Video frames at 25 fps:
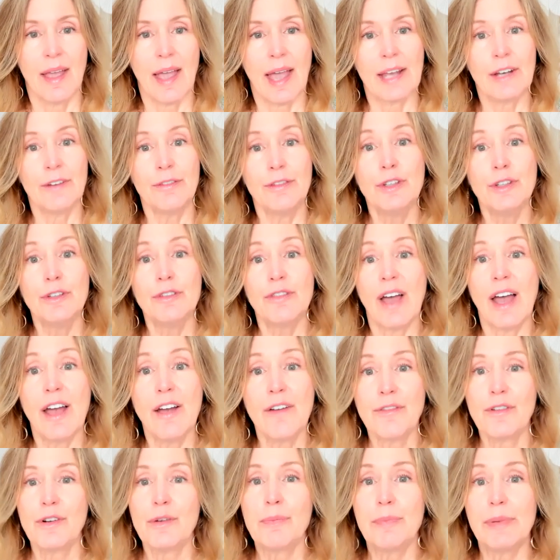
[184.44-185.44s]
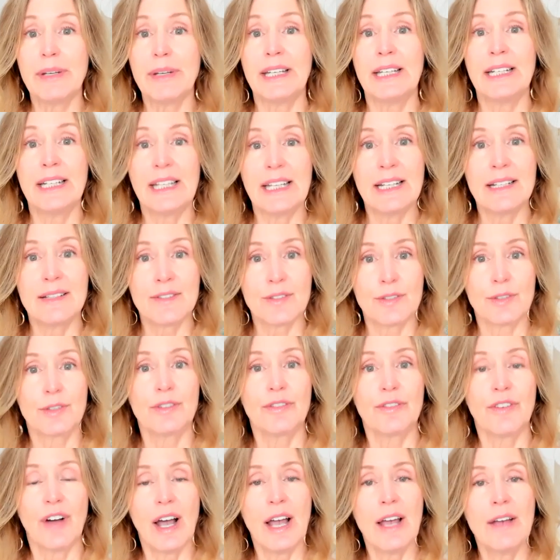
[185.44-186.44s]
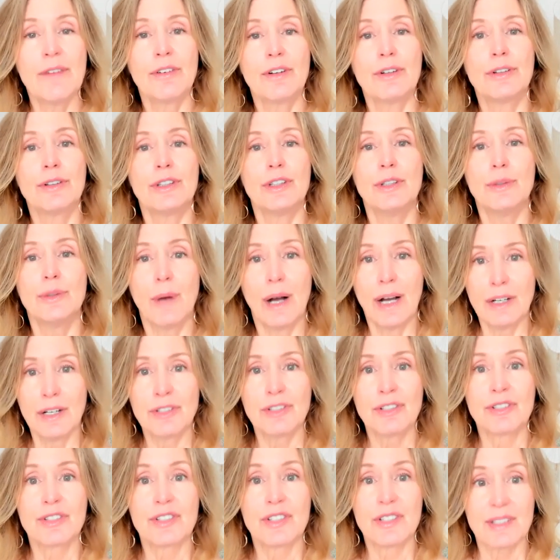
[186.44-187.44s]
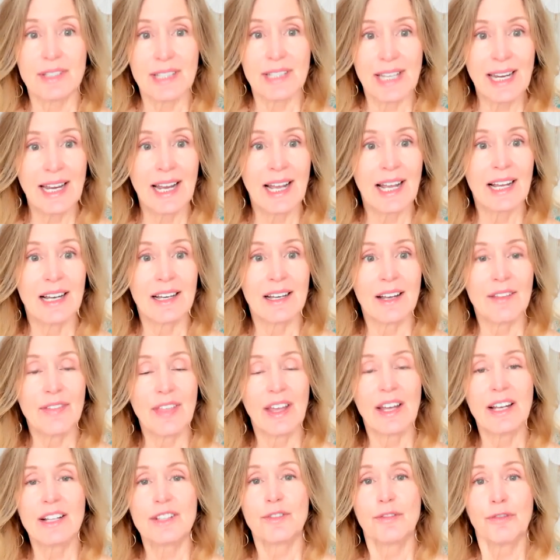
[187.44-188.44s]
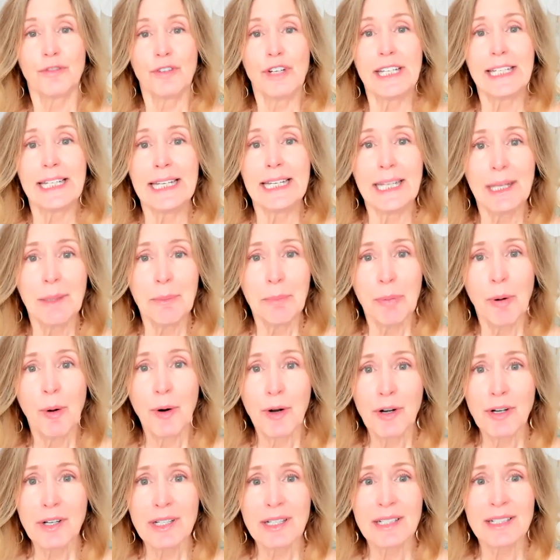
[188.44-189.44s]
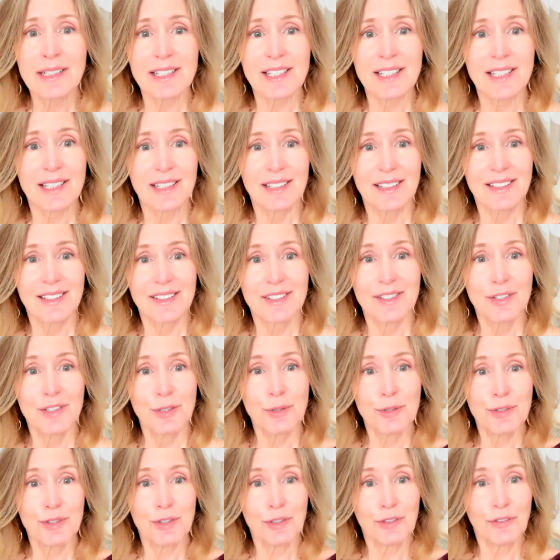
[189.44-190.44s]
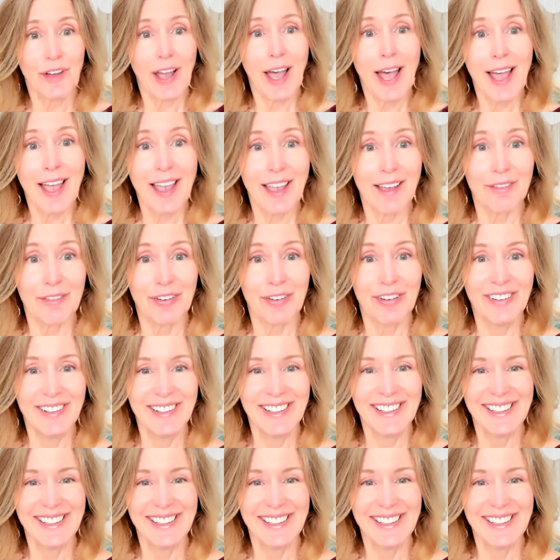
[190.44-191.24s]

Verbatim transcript: And if you've ever been in survival, you understand that it's freaking important to survive.